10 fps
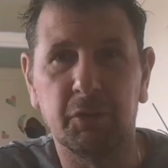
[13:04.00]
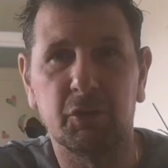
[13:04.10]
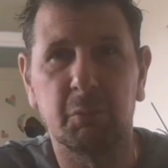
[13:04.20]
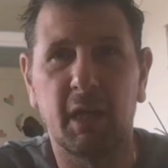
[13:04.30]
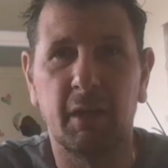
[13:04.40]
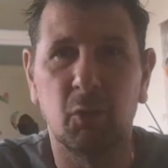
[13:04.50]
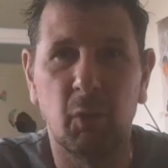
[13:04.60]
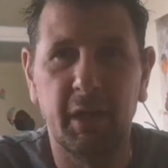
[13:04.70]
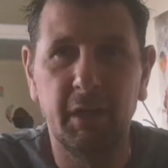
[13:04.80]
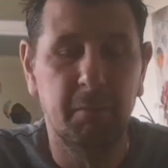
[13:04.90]
in some kind of
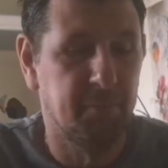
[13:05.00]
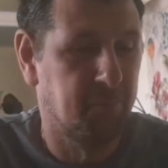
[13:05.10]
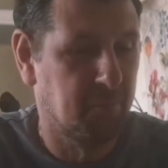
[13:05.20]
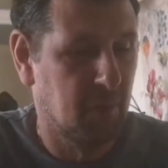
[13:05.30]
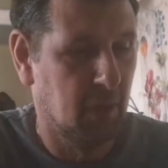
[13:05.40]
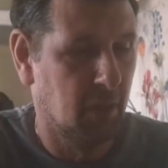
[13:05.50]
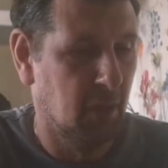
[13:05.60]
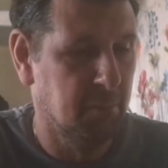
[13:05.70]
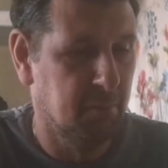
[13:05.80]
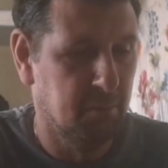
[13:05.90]
way.
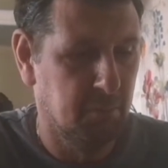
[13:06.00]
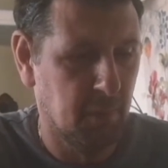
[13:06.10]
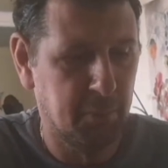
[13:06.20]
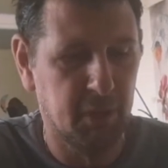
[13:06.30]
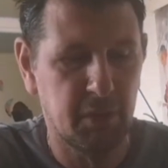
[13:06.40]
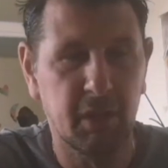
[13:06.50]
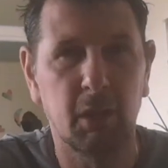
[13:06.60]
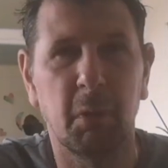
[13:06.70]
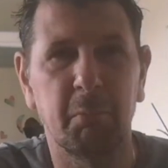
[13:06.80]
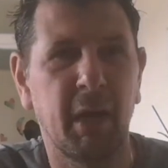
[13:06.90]
Maybe you're thinking
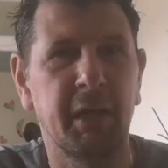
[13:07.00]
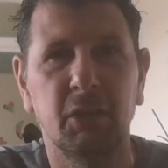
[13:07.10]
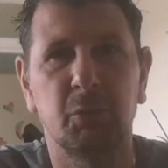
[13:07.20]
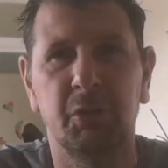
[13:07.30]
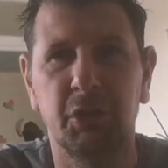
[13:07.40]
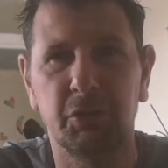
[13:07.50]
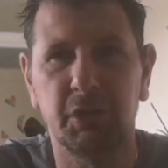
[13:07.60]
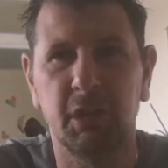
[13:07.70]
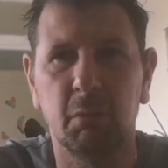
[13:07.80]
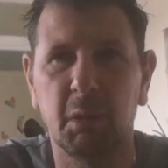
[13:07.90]
about buying this one, you
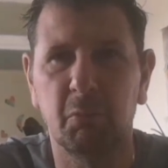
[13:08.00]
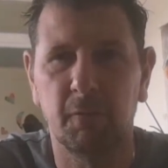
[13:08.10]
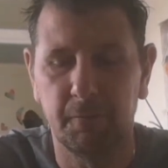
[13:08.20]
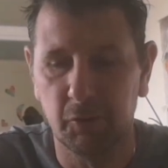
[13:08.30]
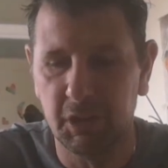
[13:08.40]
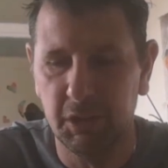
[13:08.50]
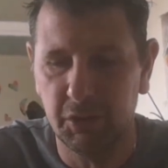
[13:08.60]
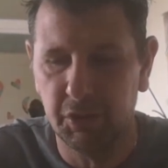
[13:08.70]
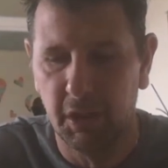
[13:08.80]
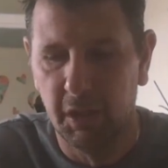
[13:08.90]
just need a bit more
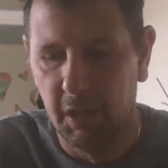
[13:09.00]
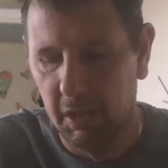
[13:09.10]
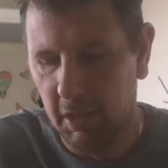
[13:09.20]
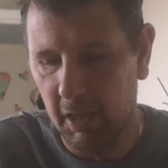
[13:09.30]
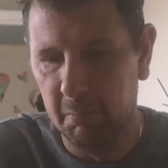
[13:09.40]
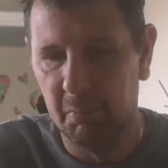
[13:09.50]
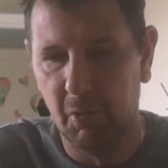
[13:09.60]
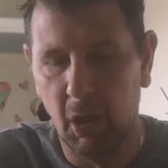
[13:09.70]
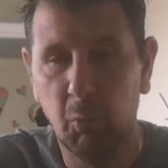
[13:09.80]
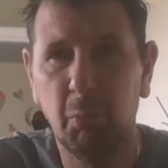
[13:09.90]
footage. I
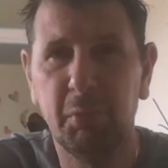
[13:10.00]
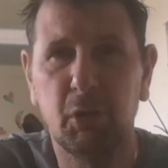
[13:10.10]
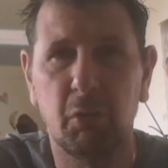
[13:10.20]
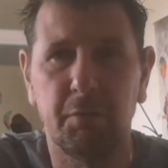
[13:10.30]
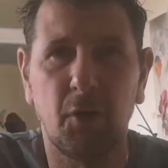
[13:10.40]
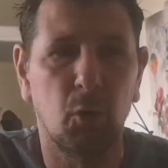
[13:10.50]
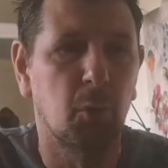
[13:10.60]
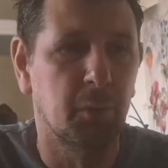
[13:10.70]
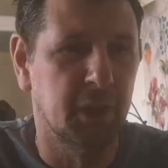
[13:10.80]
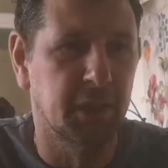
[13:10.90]
will be doing a
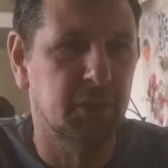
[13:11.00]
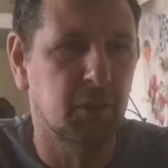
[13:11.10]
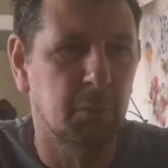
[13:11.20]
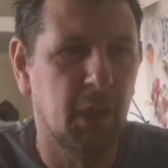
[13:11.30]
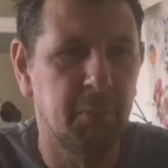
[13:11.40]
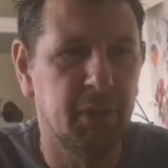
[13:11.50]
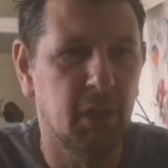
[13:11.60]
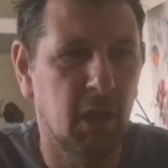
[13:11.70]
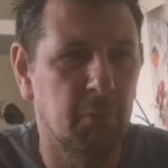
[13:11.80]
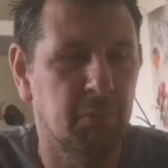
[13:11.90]
follow-up with this, or
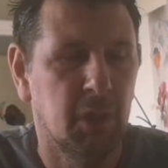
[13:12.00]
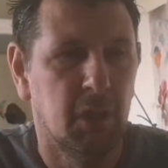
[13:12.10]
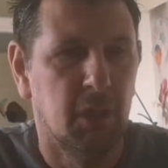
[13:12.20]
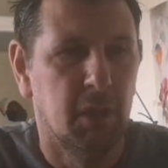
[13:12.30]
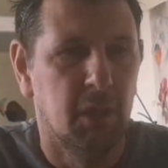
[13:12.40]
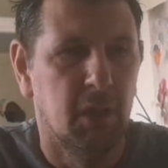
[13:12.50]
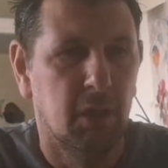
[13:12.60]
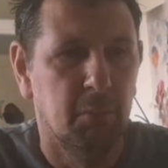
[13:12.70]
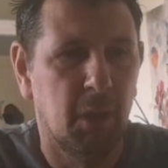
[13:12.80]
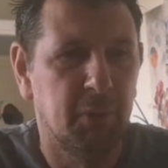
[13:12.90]
maybe
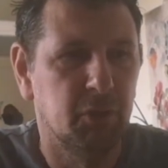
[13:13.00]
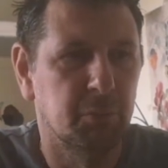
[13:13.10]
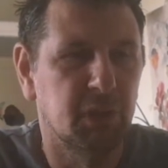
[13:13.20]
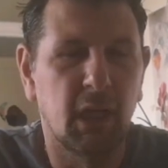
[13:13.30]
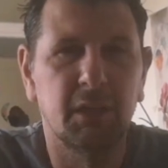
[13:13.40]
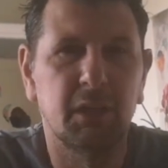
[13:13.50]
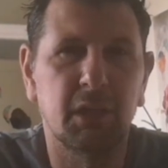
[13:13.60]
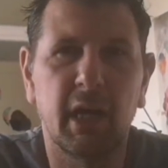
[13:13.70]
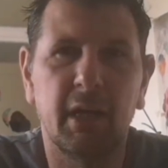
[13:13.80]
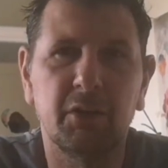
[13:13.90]
jump starting the
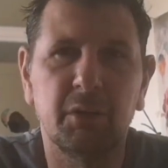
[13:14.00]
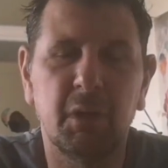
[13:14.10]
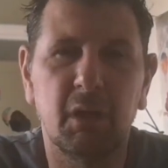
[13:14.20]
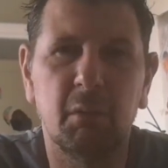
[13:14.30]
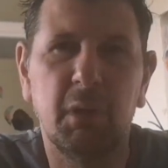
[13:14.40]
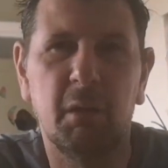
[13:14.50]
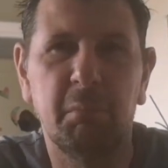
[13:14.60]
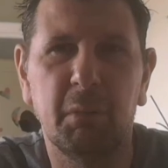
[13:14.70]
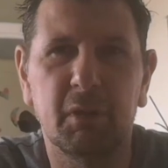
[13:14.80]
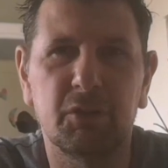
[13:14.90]
car or something like that.
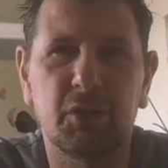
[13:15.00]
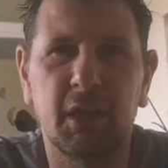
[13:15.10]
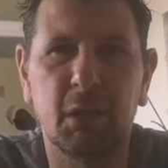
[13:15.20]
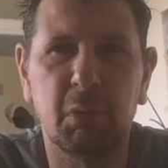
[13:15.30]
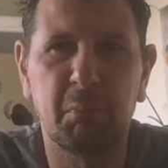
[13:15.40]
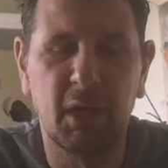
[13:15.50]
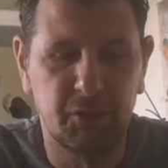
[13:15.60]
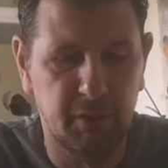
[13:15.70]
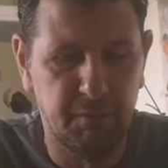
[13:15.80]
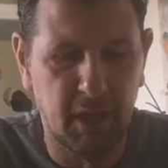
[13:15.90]
Maybe I'll try and get my
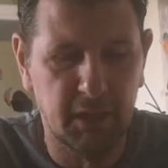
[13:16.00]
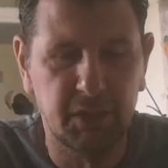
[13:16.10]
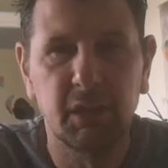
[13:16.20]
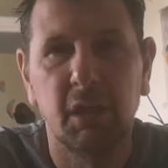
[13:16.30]
battery flat